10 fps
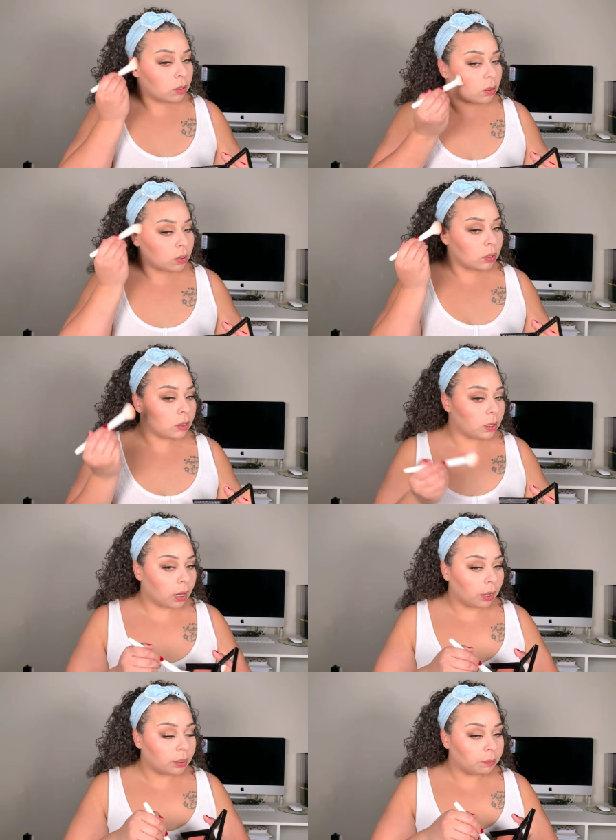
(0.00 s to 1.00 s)
it's
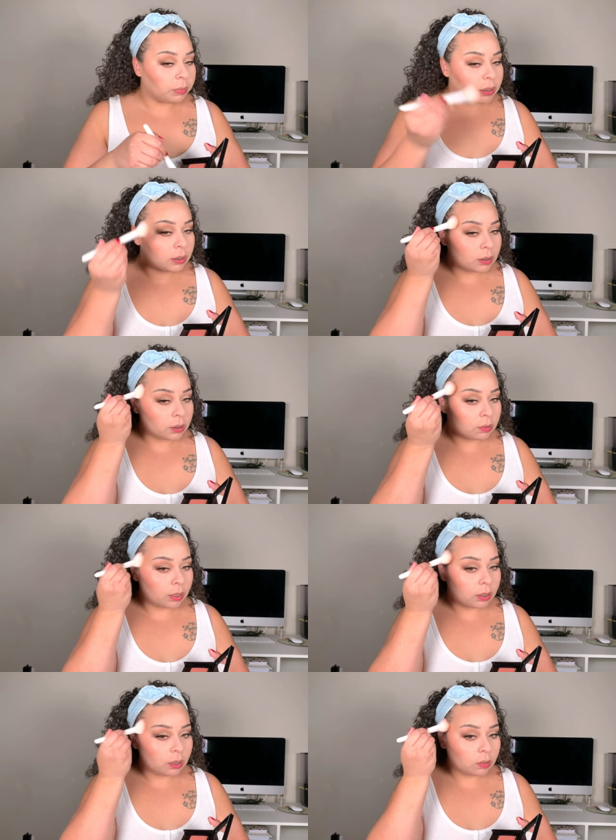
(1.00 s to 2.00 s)
not the business
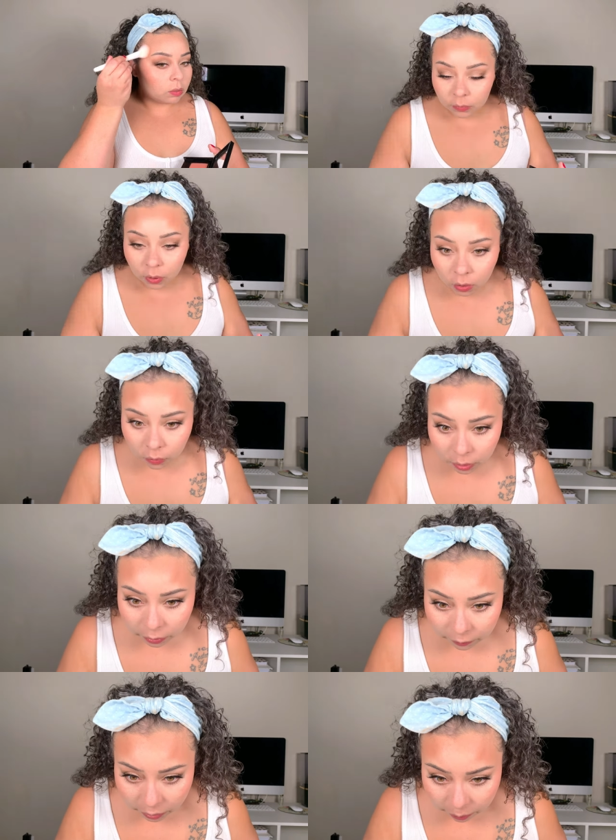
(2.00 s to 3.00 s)
right now. Oh,
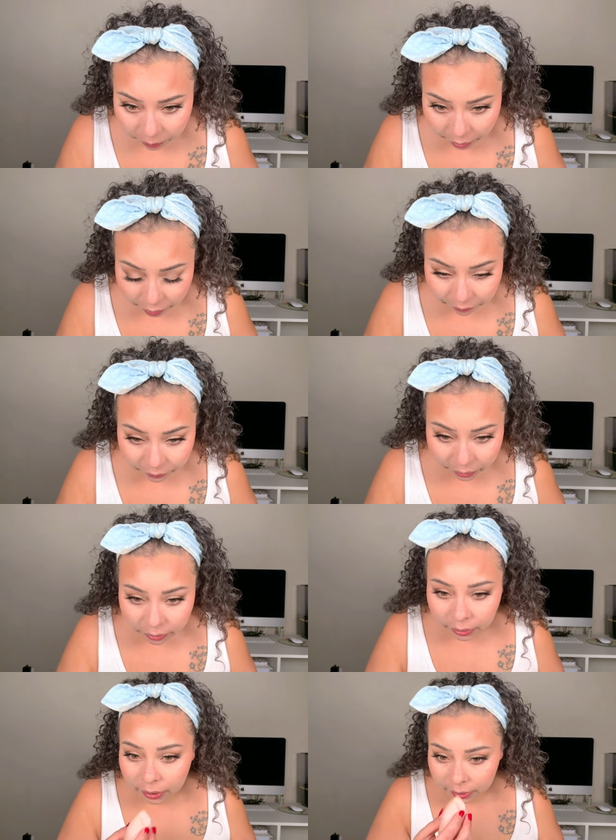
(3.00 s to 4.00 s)
that lifted up
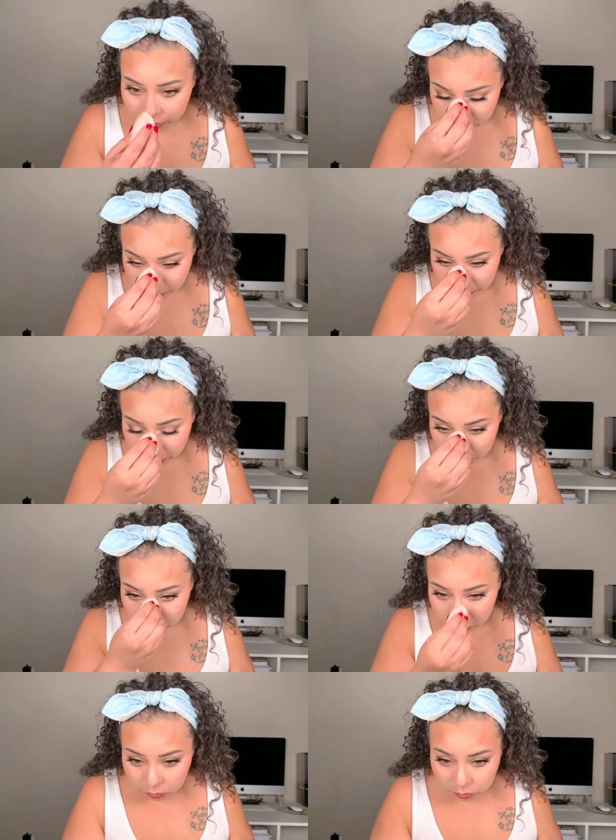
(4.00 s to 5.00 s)
everything I had on my
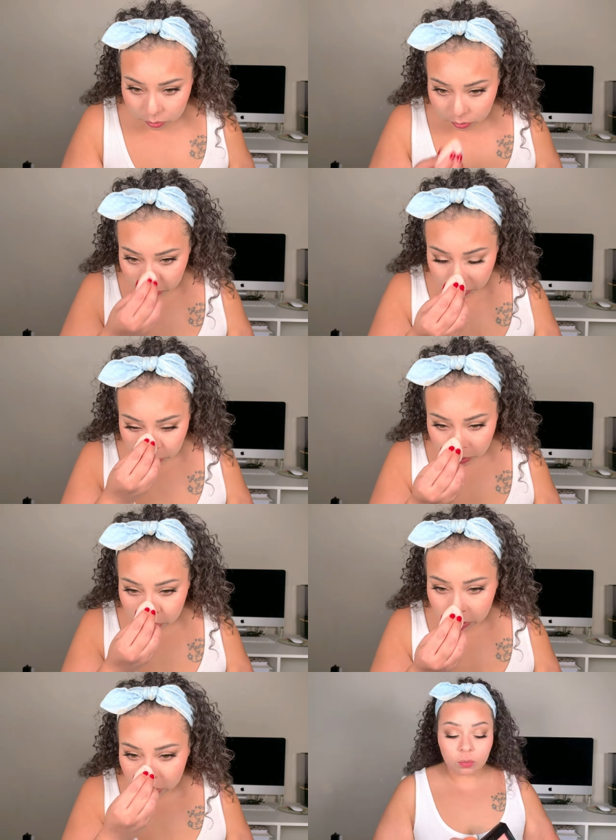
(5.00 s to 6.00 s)
nose.
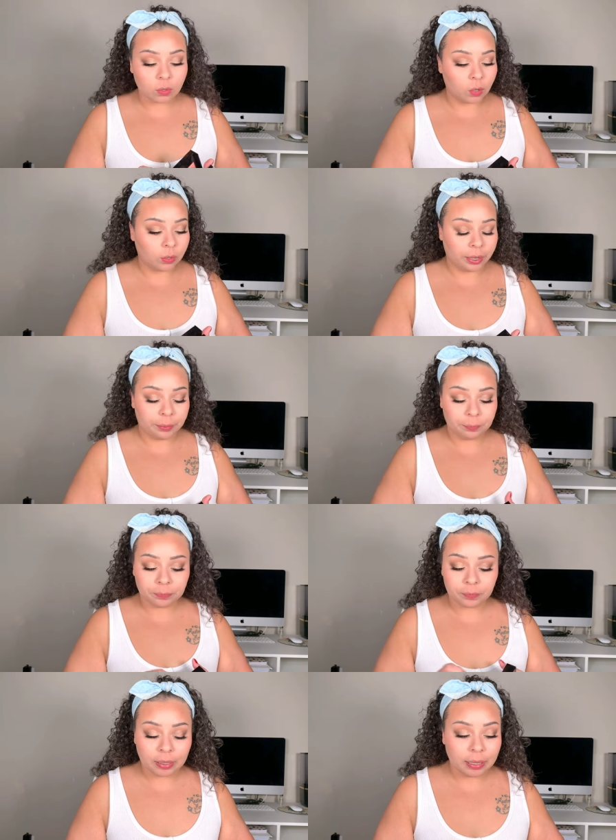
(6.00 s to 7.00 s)
Okay.
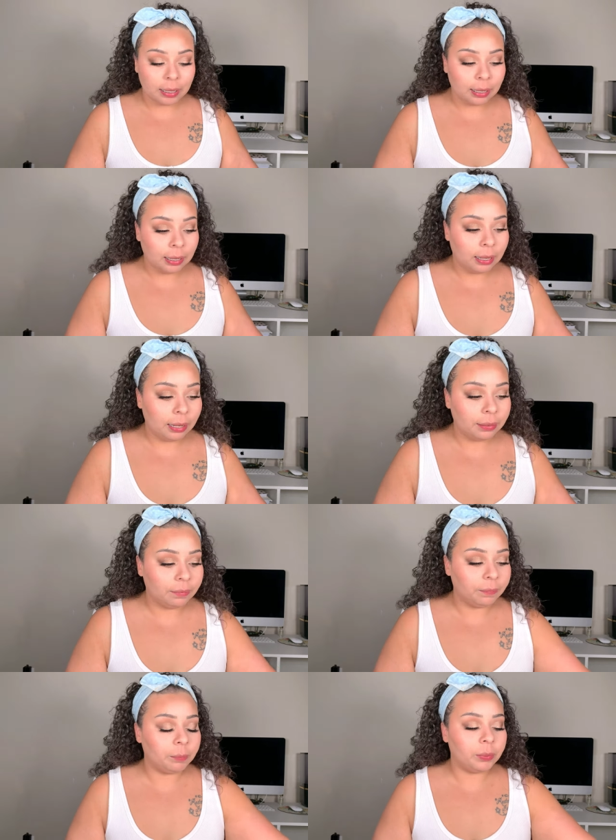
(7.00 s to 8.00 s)
And
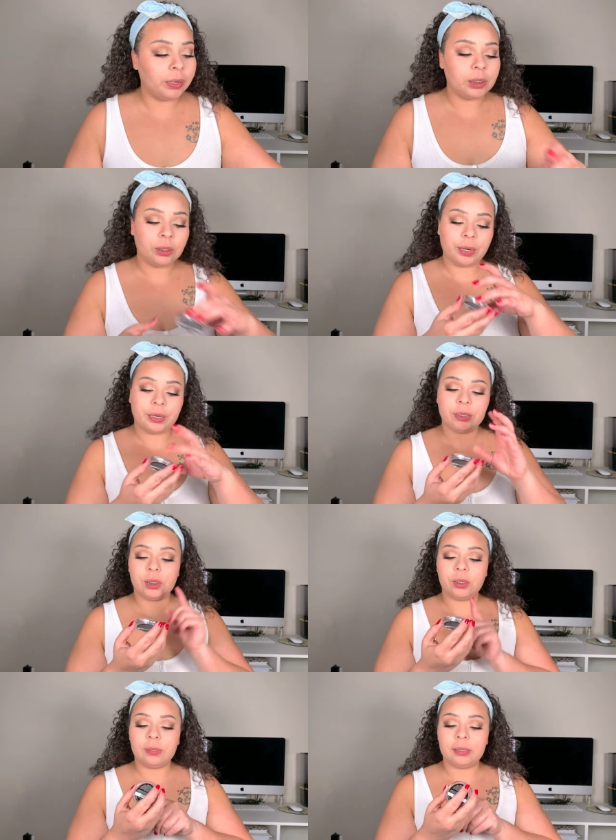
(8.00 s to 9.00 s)
then for blush, you
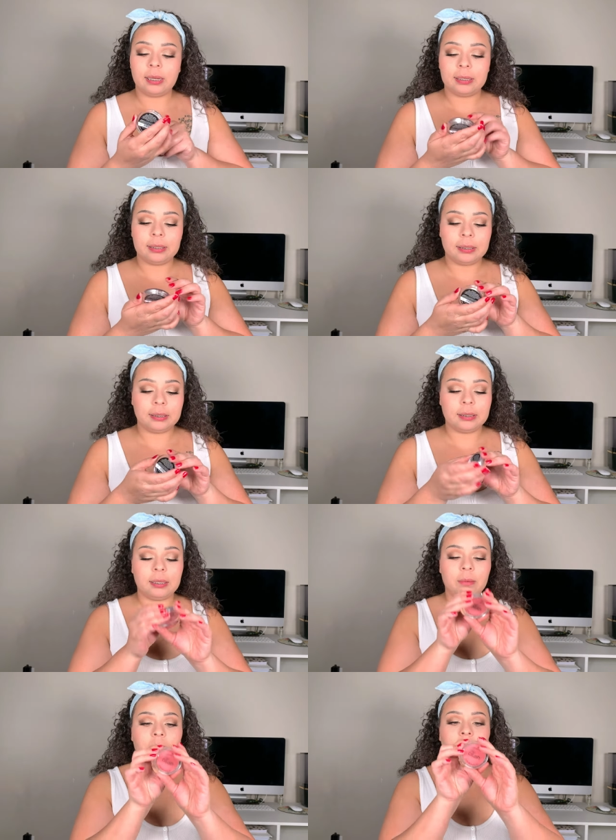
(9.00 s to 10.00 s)
guys chose the
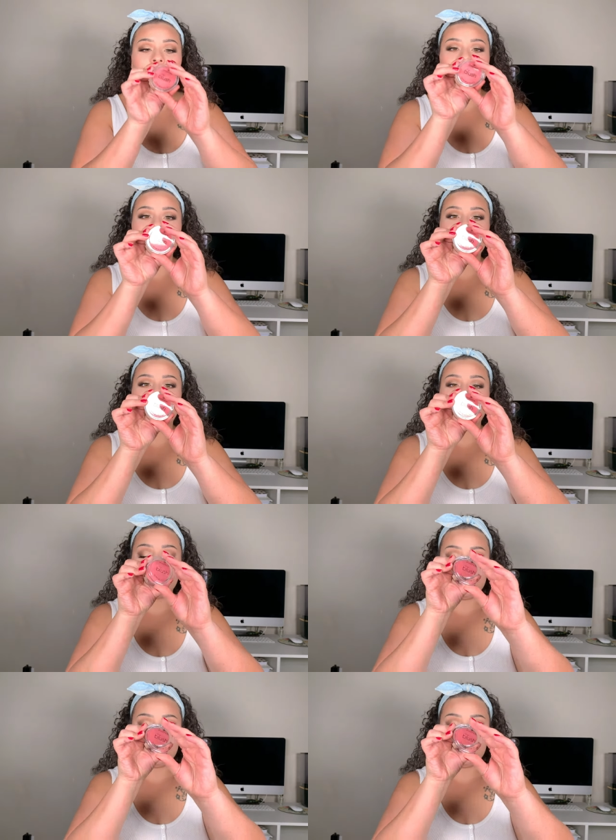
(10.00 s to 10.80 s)
Essence blush in the